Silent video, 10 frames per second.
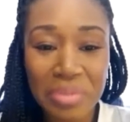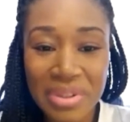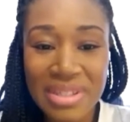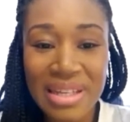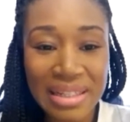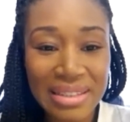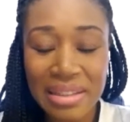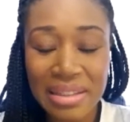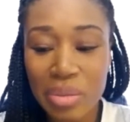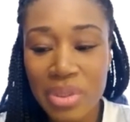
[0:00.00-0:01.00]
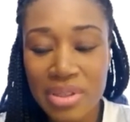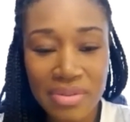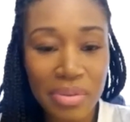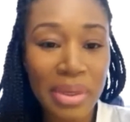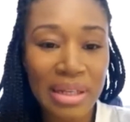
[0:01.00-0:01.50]
protected in the midst of
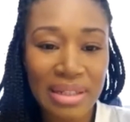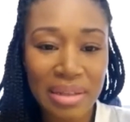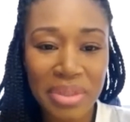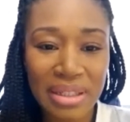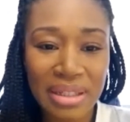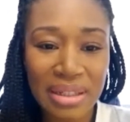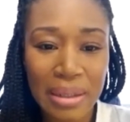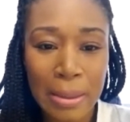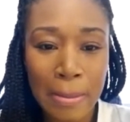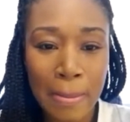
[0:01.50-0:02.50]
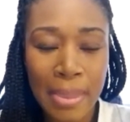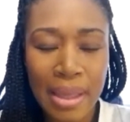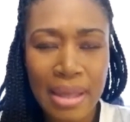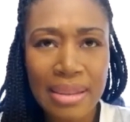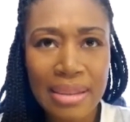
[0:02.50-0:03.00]
the pandemic.
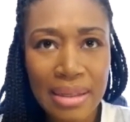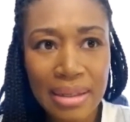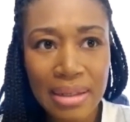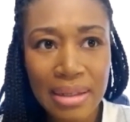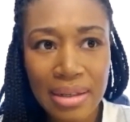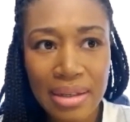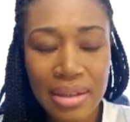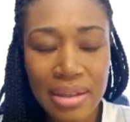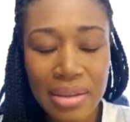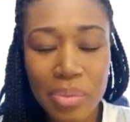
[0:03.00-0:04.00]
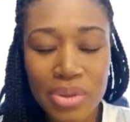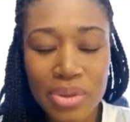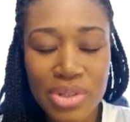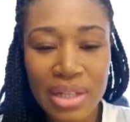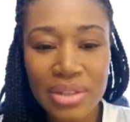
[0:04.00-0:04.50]
I think the
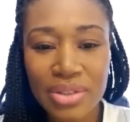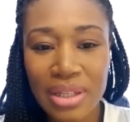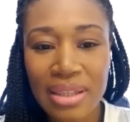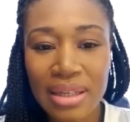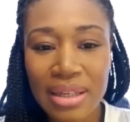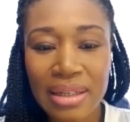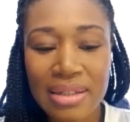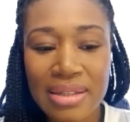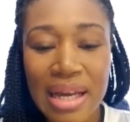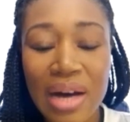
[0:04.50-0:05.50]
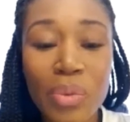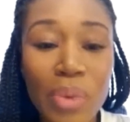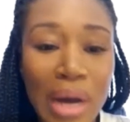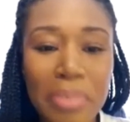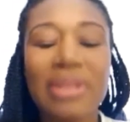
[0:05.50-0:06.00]
most challenging thing is how
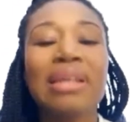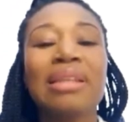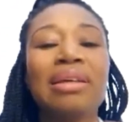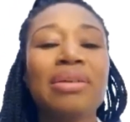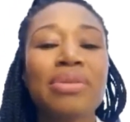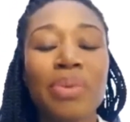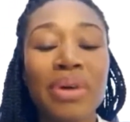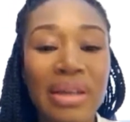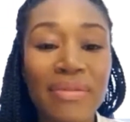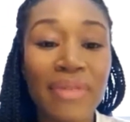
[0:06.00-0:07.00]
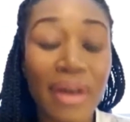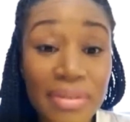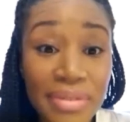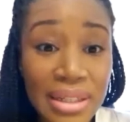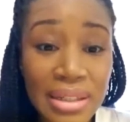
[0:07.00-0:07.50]
rapidly things were
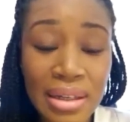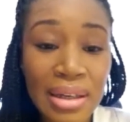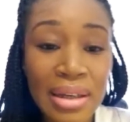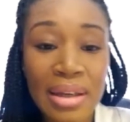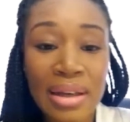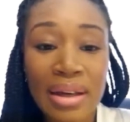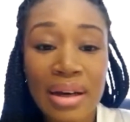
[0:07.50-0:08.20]
evolving when